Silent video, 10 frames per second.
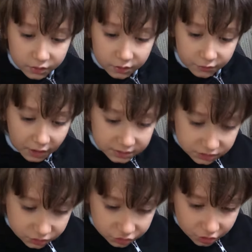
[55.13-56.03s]
The right
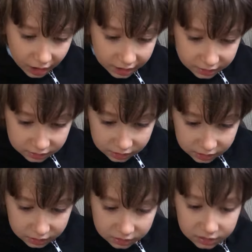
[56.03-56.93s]
to trial
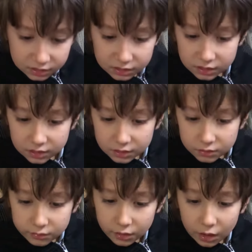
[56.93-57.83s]

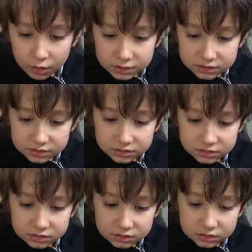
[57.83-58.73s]
are
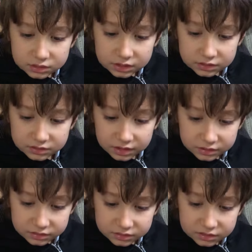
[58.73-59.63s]
always mm,
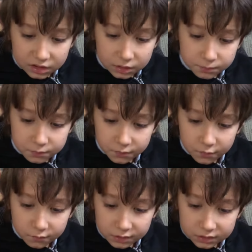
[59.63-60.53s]
innocent till
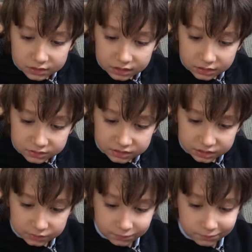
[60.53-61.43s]
proven
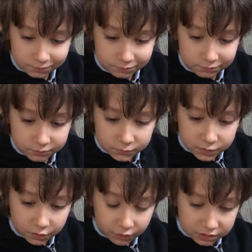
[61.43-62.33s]
guilty.
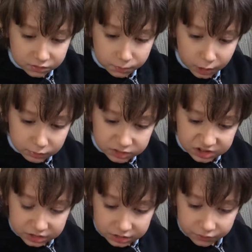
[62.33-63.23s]
The right to
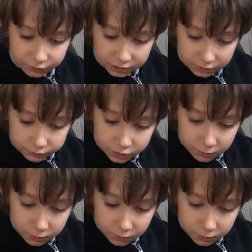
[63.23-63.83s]
privacy, the freedom to